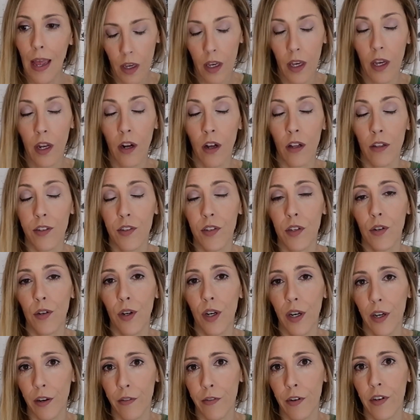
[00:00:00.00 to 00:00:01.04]
It also
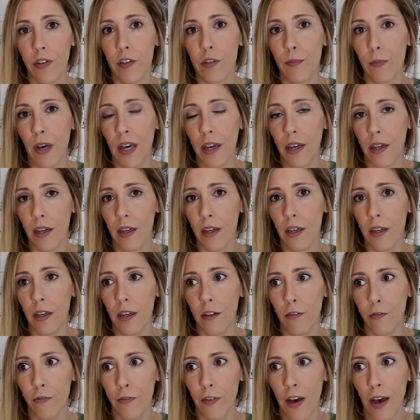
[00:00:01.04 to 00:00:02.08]
covers my
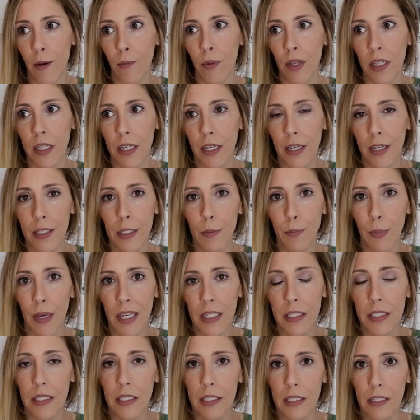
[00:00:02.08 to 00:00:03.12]
family
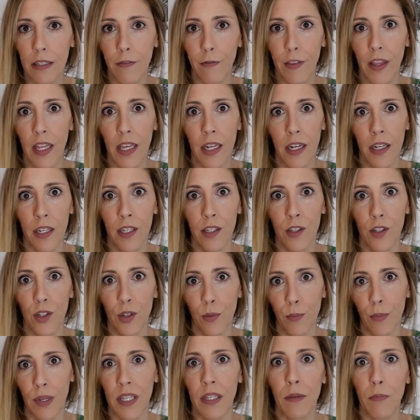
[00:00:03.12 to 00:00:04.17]
expenses if they need to
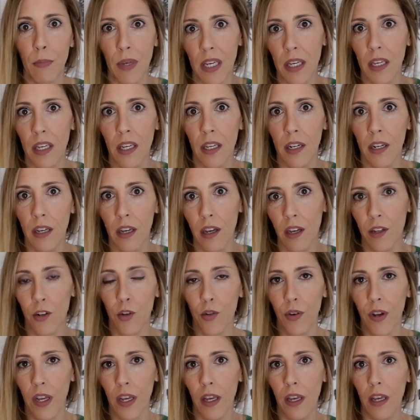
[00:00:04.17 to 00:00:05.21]
meet me in the
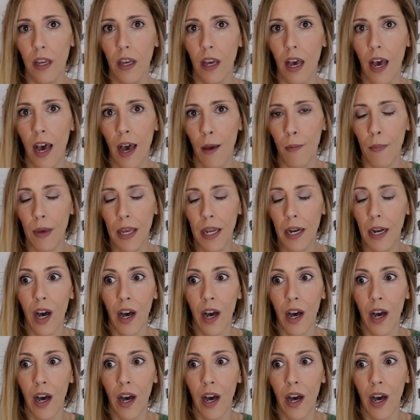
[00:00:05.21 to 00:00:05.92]
country I'm in.